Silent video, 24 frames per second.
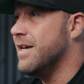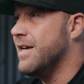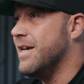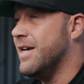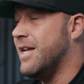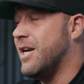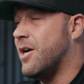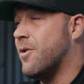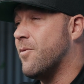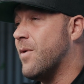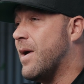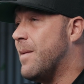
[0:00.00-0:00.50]

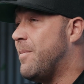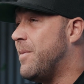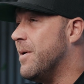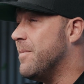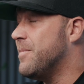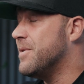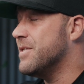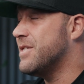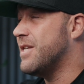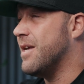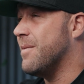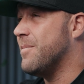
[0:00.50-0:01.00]
And I'll wrap up
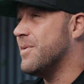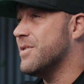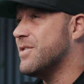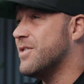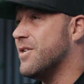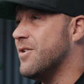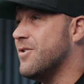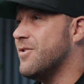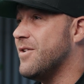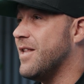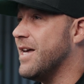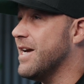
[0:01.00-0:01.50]
this
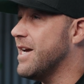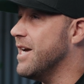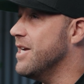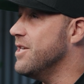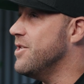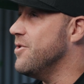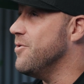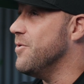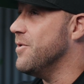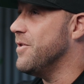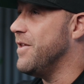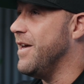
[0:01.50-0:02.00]
episode like I
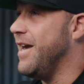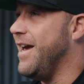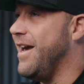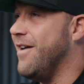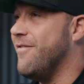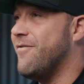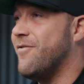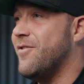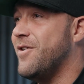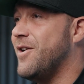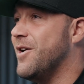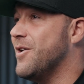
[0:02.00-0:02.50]
do with
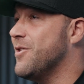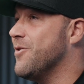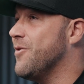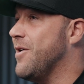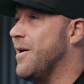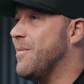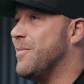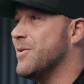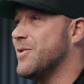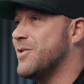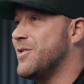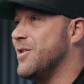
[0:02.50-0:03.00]
every other
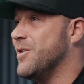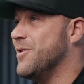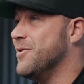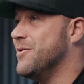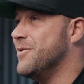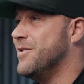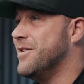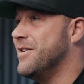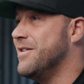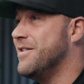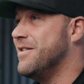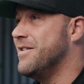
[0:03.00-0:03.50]

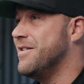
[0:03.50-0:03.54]
episode,